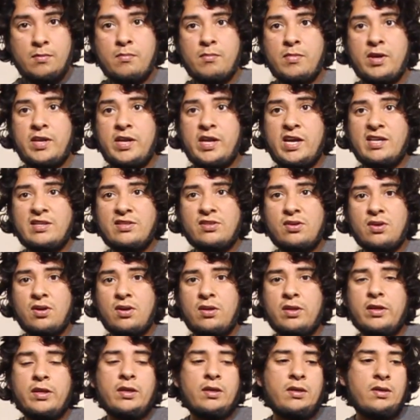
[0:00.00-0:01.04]
My dad's
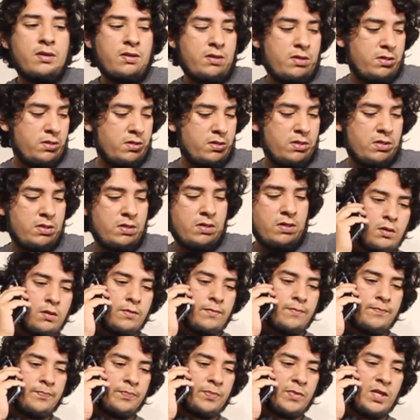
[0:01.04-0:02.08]
calling.
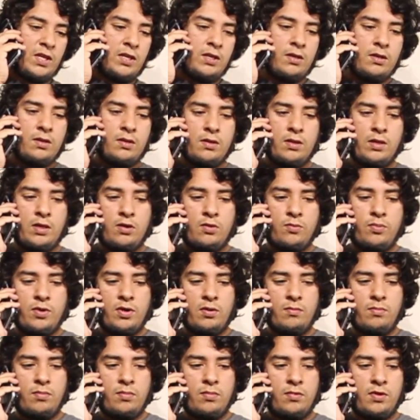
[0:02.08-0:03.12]
Yeah, no
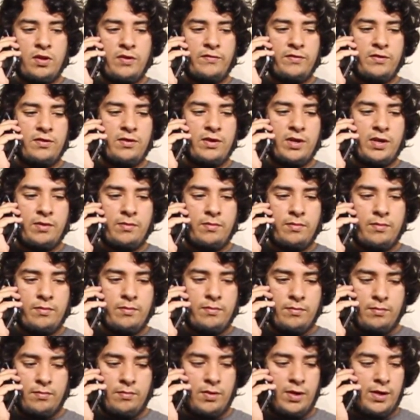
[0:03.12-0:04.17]
problem. Love you too, guys.
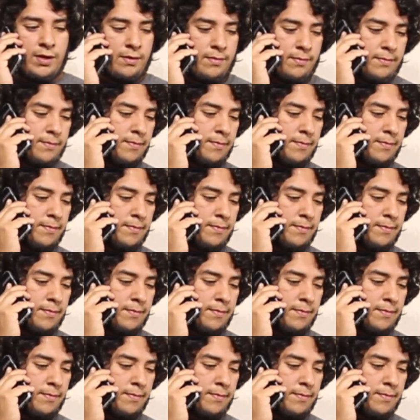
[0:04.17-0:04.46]
Bye.